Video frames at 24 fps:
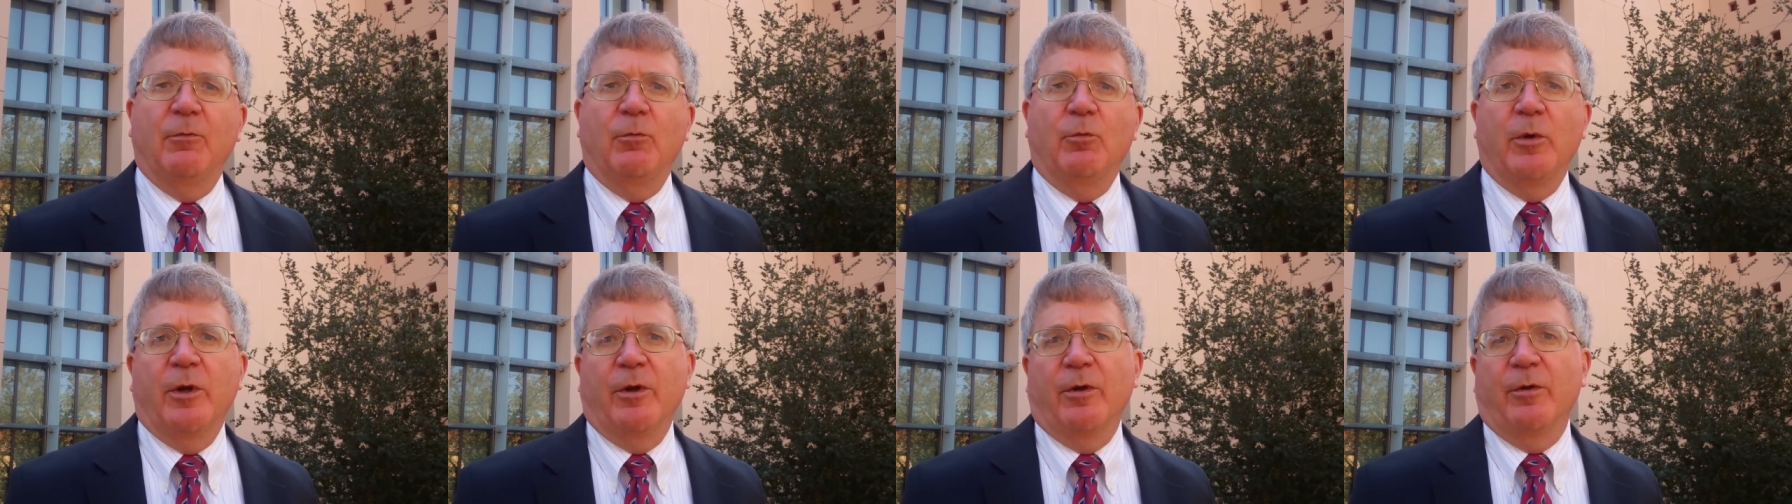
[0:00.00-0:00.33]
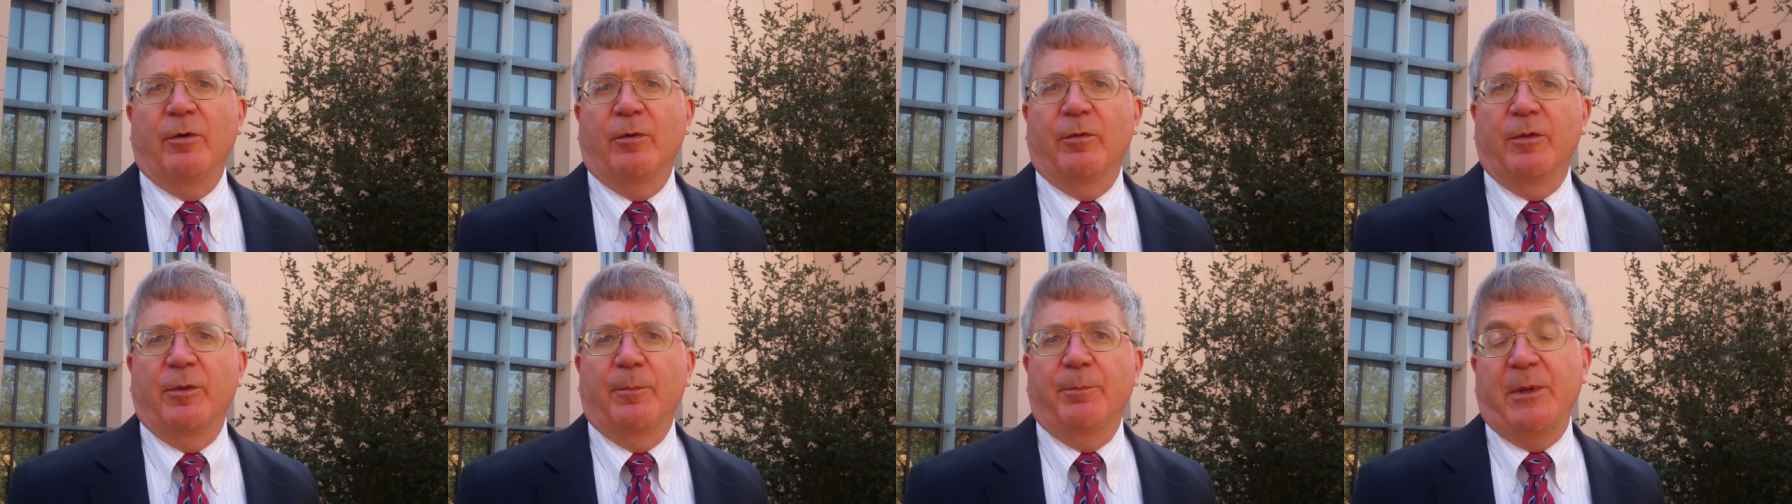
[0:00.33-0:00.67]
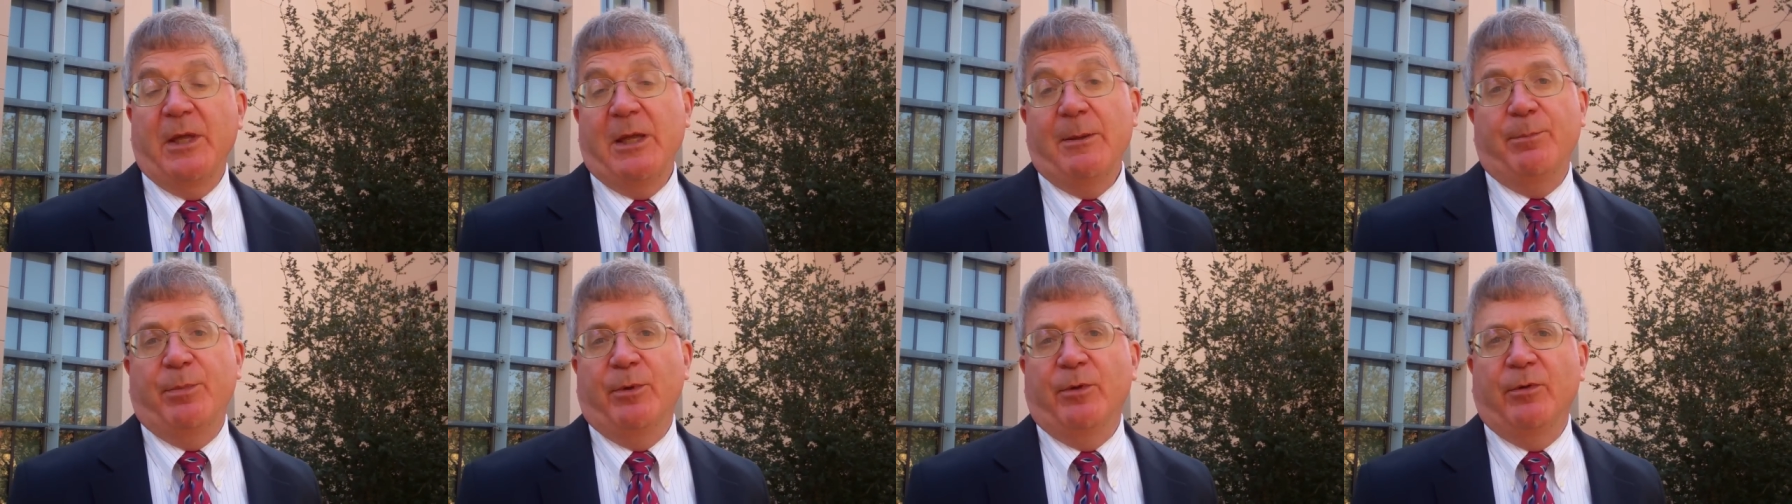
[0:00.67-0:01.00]
where the
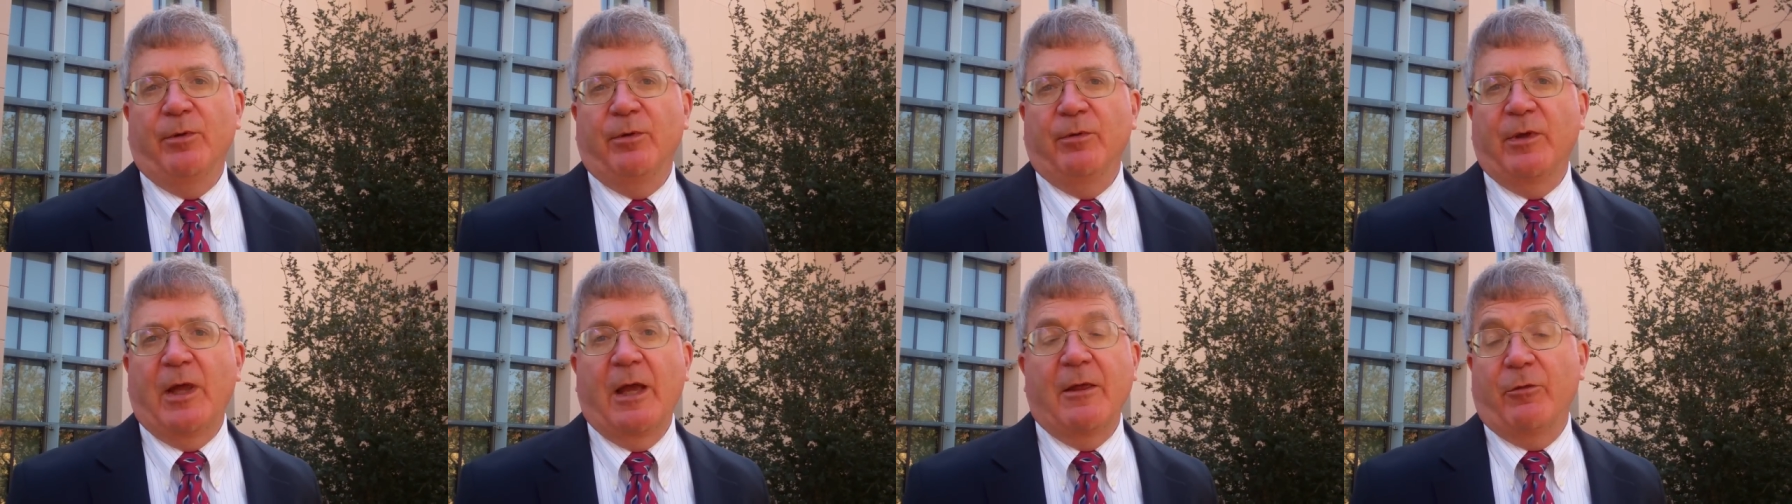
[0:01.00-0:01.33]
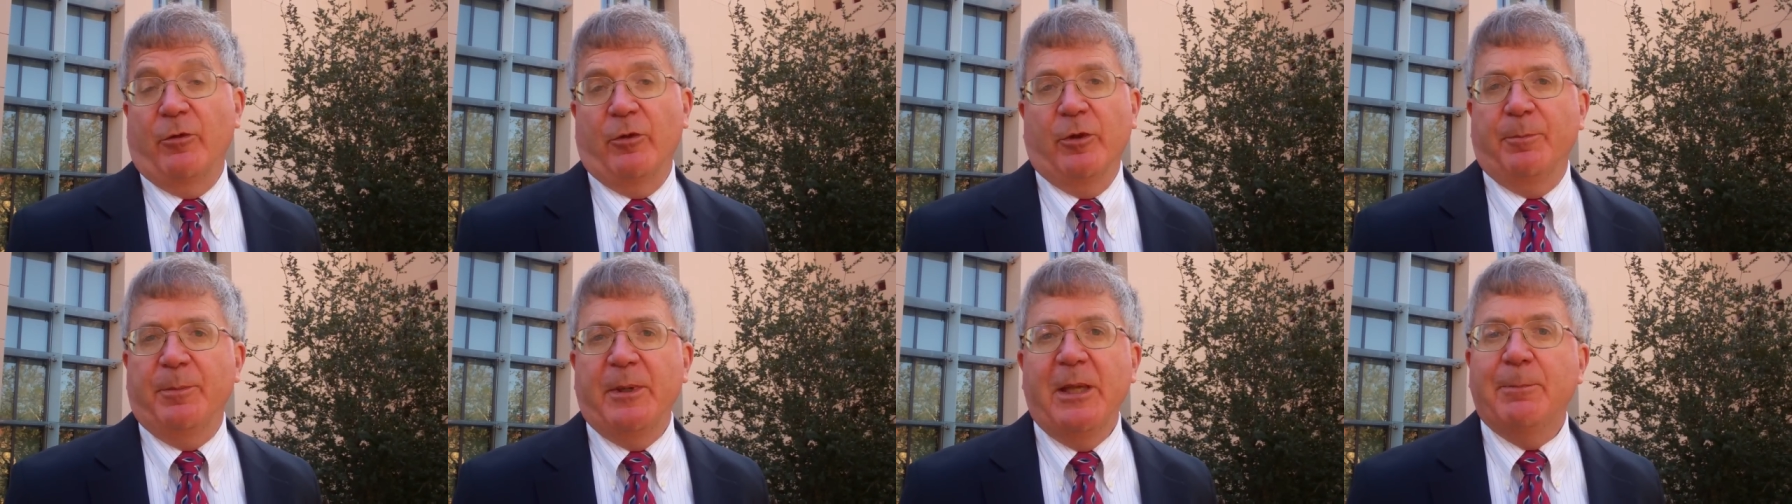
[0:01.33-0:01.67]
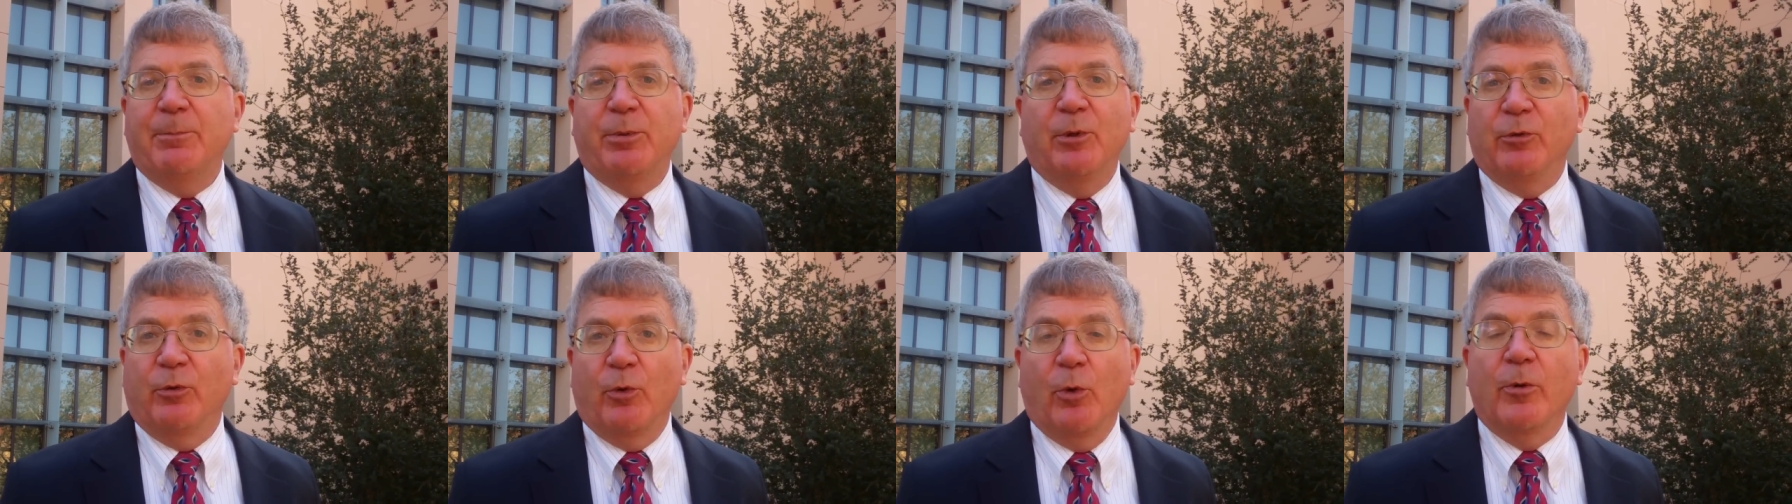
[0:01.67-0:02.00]
people, neither the
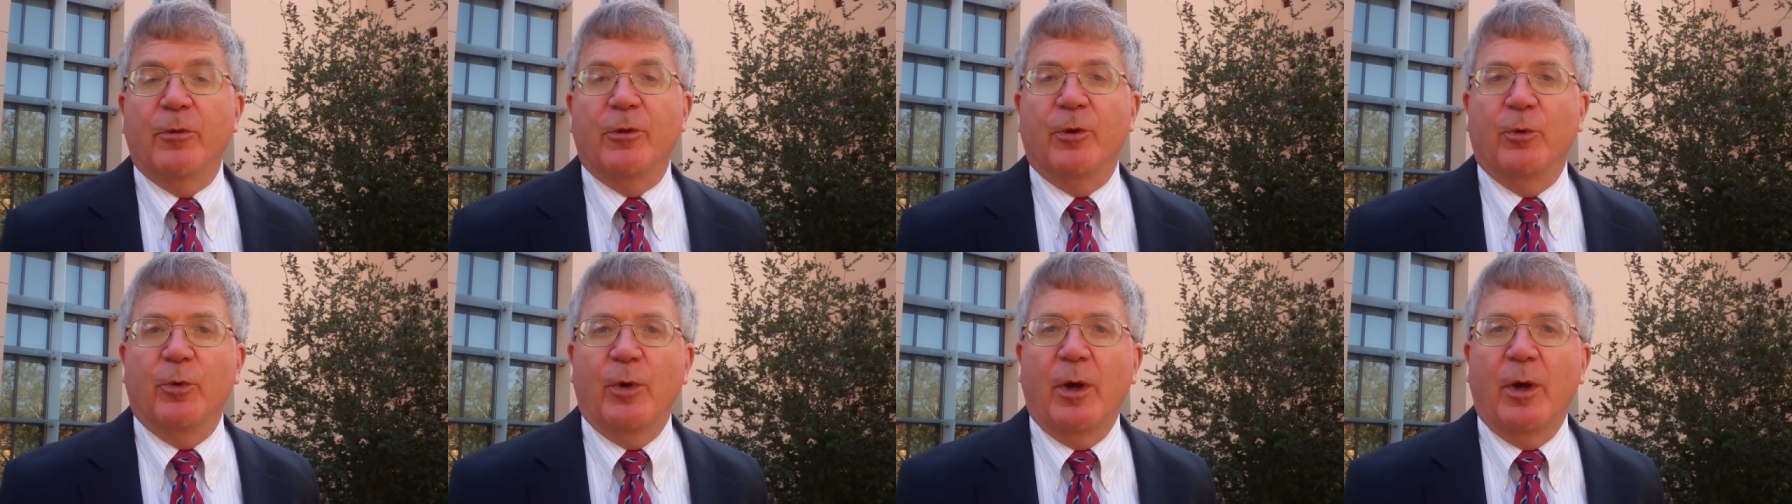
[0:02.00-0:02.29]
people nor their